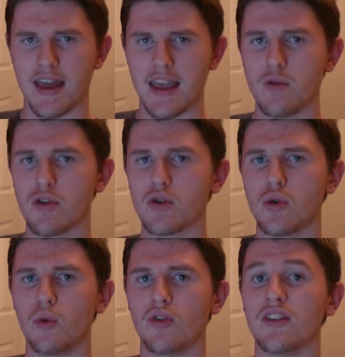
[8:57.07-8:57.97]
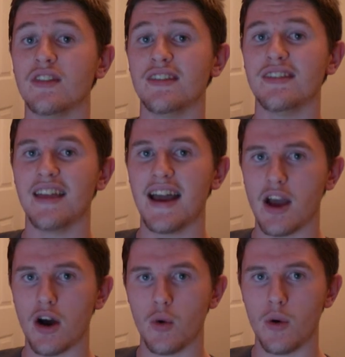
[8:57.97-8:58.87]
they were called
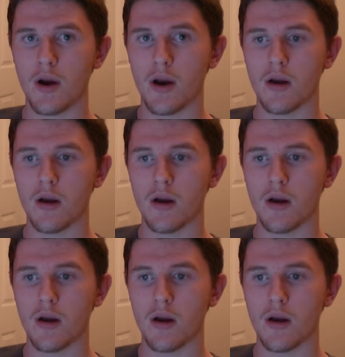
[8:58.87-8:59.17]
Deo.